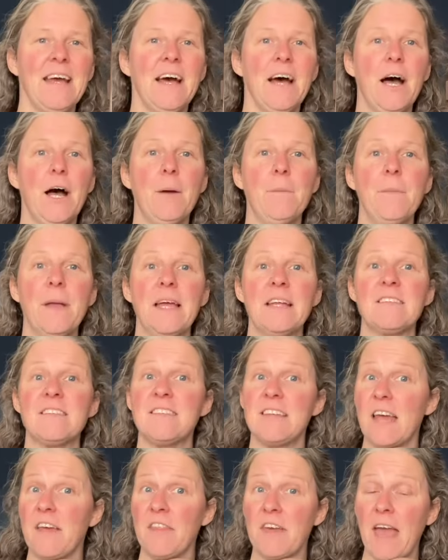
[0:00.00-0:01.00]
To
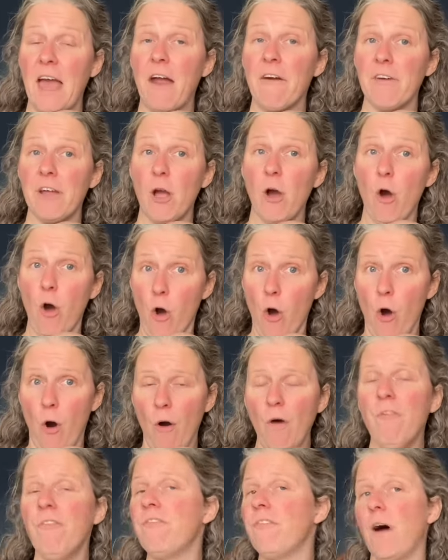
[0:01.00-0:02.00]
take the carrier
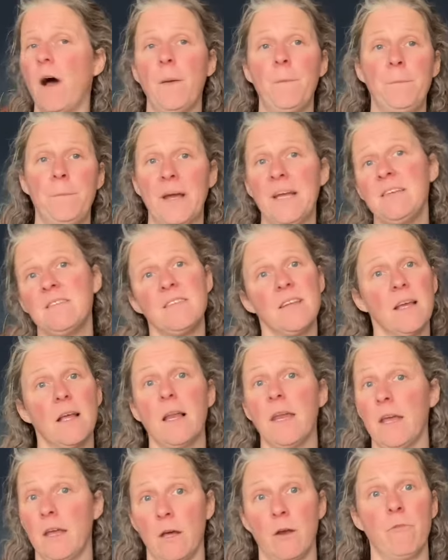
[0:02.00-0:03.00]
off, I'm
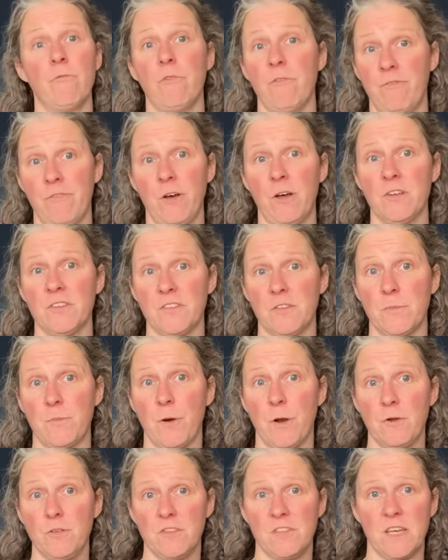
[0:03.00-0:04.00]
basically going to reverse the
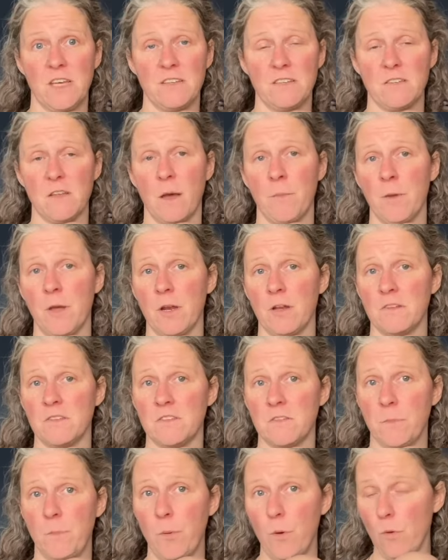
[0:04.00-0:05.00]
process. I'm going to
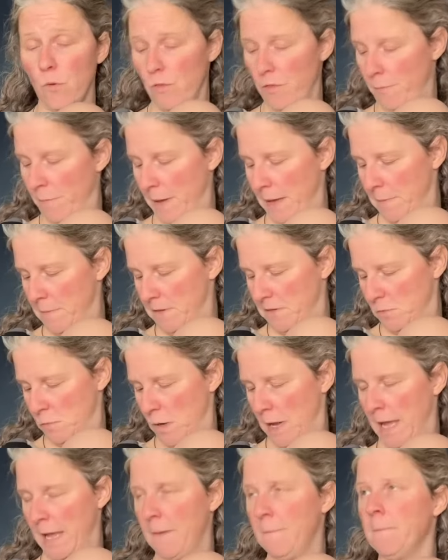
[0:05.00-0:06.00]
support the baby's
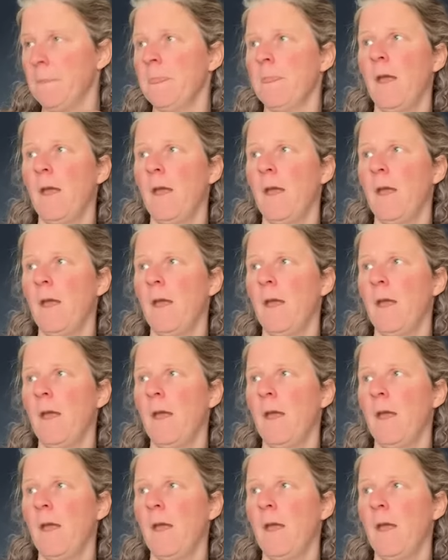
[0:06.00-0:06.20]
weight.